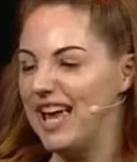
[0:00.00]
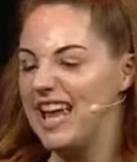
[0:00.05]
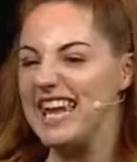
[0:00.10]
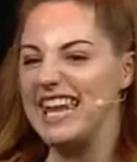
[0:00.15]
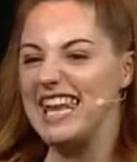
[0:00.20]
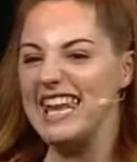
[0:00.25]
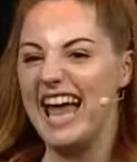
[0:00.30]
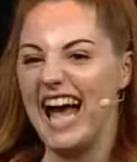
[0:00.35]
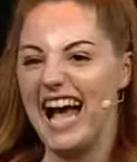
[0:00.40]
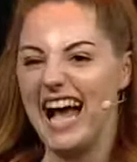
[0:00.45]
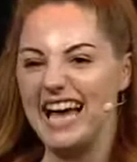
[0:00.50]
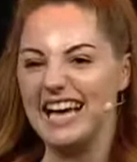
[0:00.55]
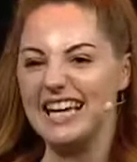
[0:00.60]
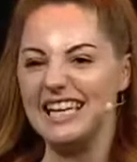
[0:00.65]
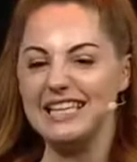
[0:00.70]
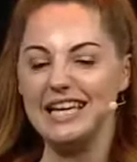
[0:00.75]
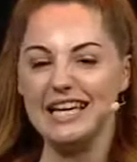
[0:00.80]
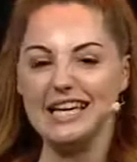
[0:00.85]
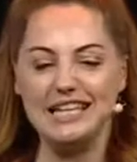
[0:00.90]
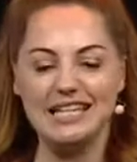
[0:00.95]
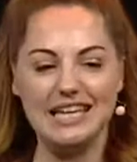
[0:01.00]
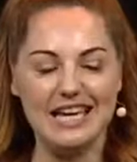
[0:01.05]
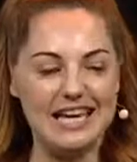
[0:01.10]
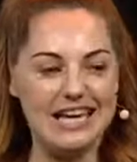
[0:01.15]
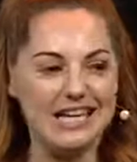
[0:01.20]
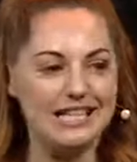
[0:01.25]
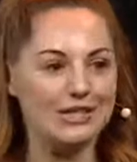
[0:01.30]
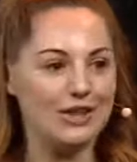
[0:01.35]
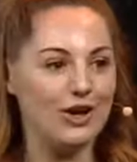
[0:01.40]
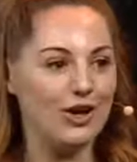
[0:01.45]
9
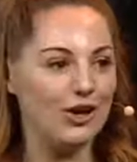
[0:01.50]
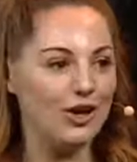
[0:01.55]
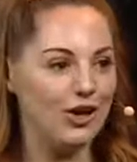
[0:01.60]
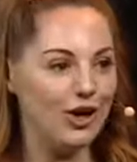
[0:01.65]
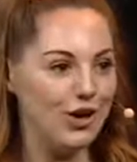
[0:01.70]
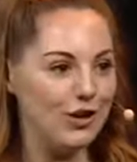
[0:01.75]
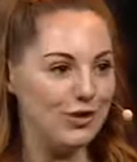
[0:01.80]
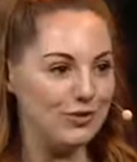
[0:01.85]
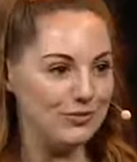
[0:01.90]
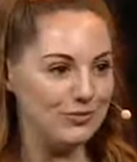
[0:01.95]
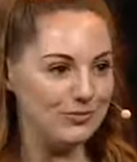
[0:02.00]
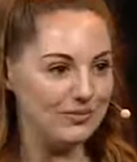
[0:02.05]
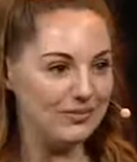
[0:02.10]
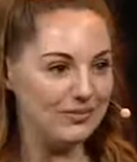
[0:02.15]
years ago.